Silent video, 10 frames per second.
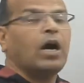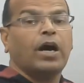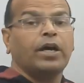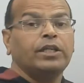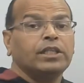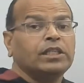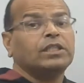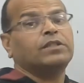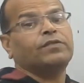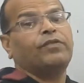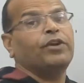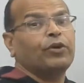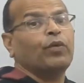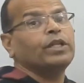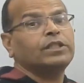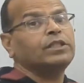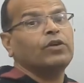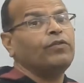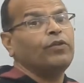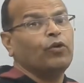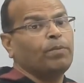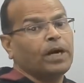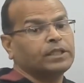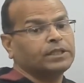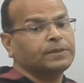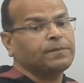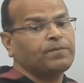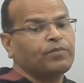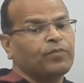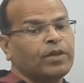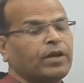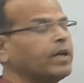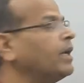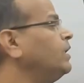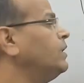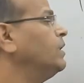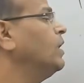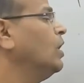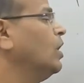highest frequency of low pass, right?